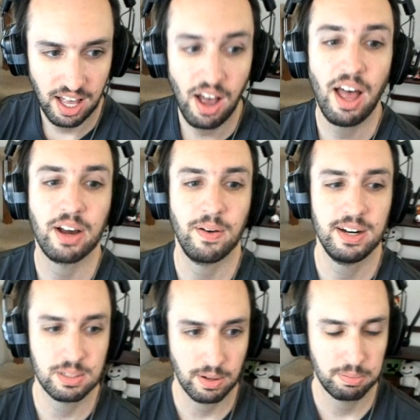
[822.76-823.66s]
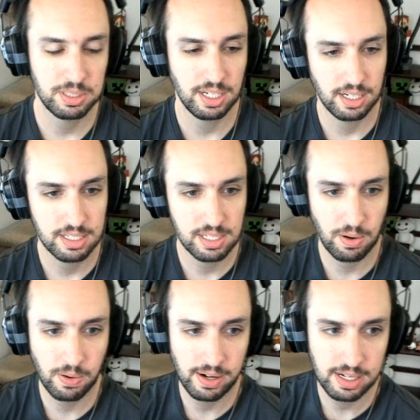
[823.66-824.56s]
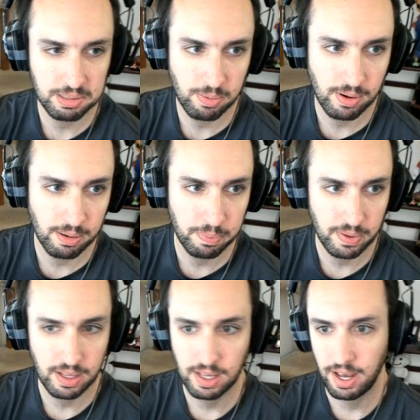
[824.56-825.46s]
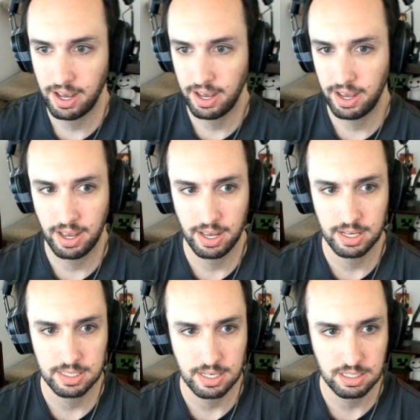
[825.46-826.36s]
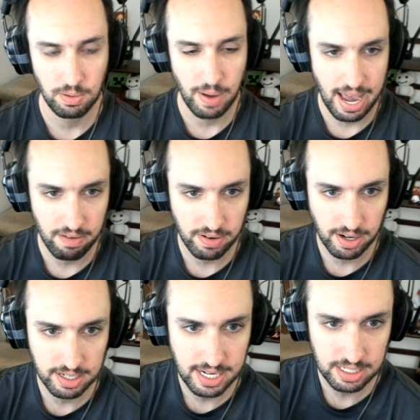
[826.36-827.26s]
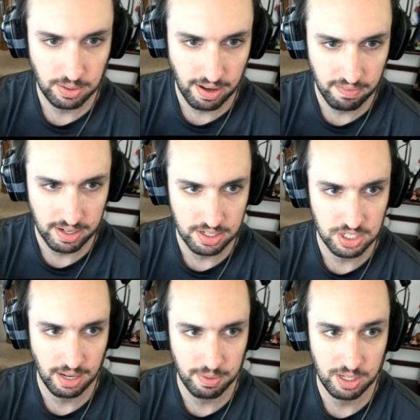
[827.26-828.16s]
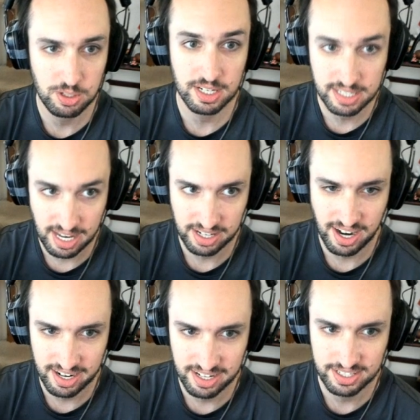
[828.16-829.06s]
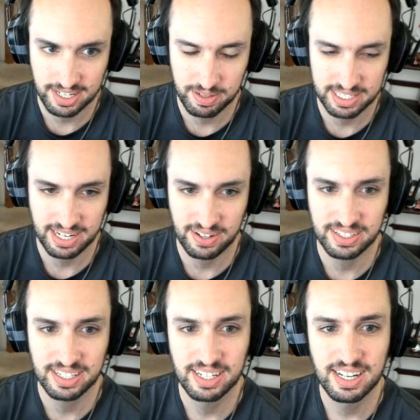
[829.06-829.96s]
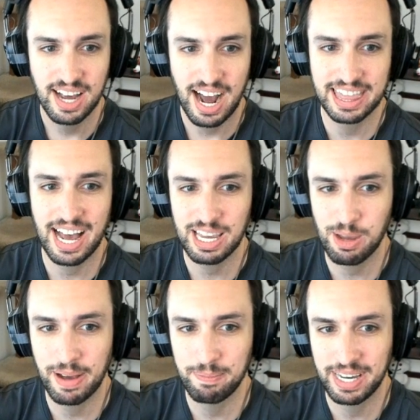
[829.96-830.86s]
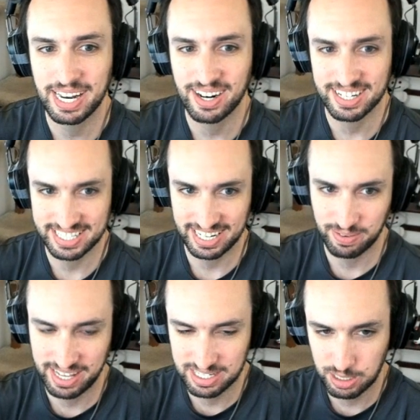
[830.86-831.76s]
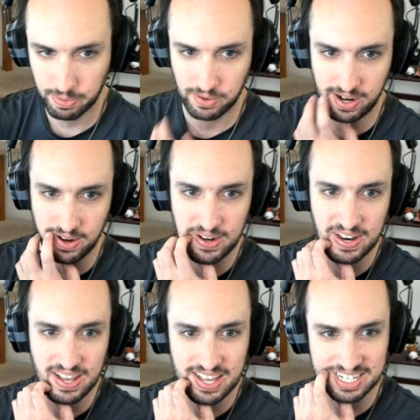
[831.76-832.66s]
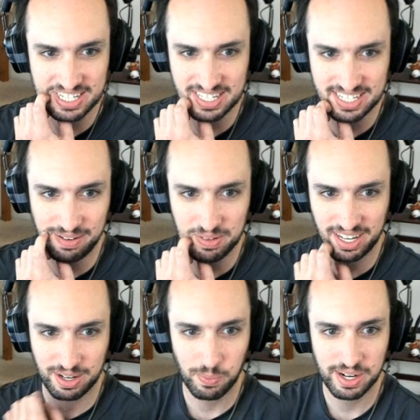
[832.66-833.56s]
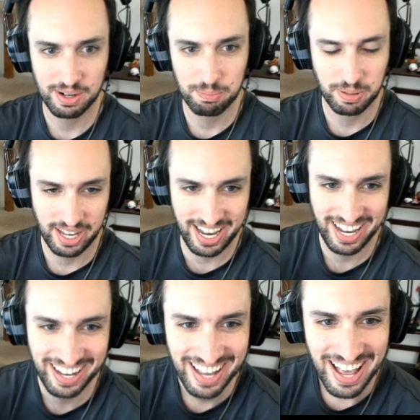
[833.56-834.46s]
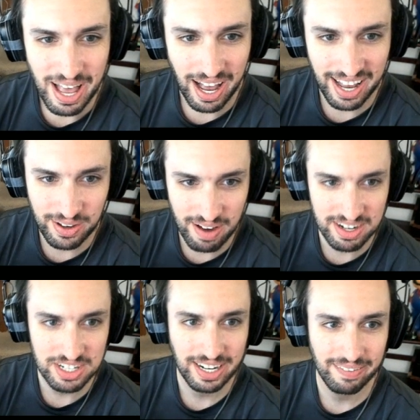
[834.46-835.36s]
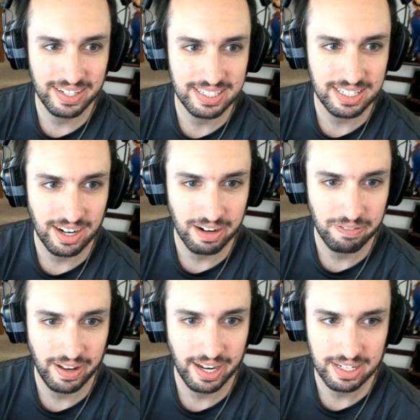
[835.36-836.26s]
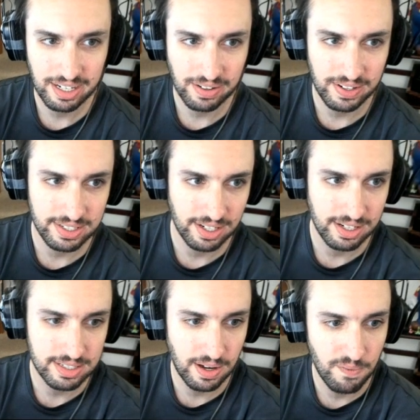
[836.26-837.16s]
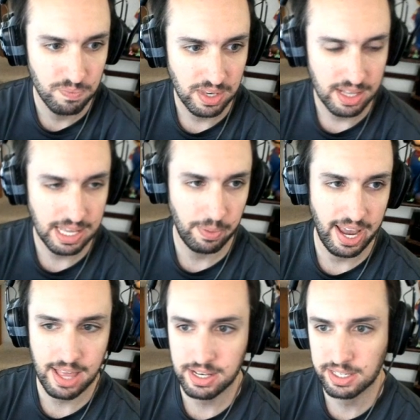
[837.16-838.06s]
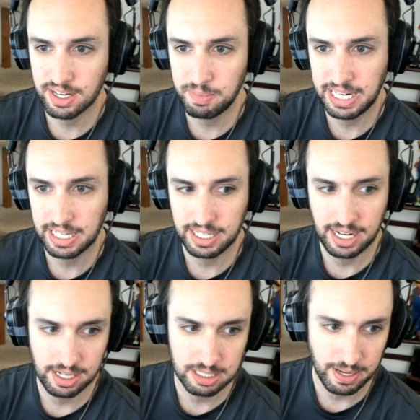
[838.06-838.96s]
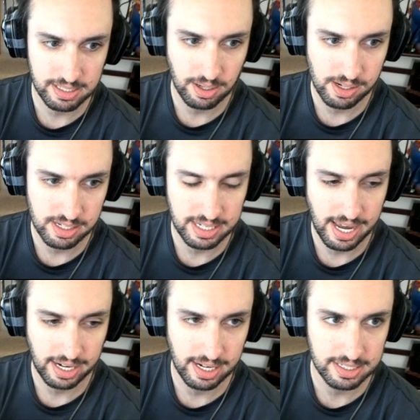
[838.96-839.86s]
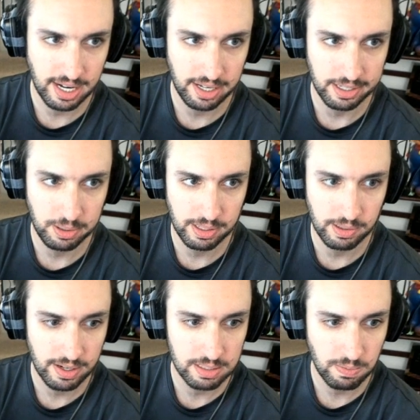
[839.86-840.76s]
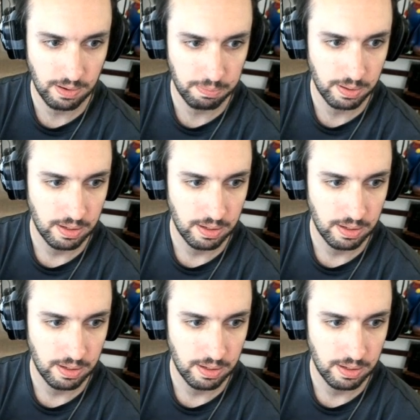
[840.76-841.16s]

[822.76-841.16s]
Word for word: ah, warp. Ah, credits away. warp. Sure. So credits warp. Uh, since you have architect, you have an enchantment. You just got an enchantment down. Yeah. I thought you might be getting architect with that super crown because it seemed like a weird play. Uh, you have an enchantment, an artifact, and a creature. So that will end the turn immediately. Any spells that are on the stack get exiled, including credits warp,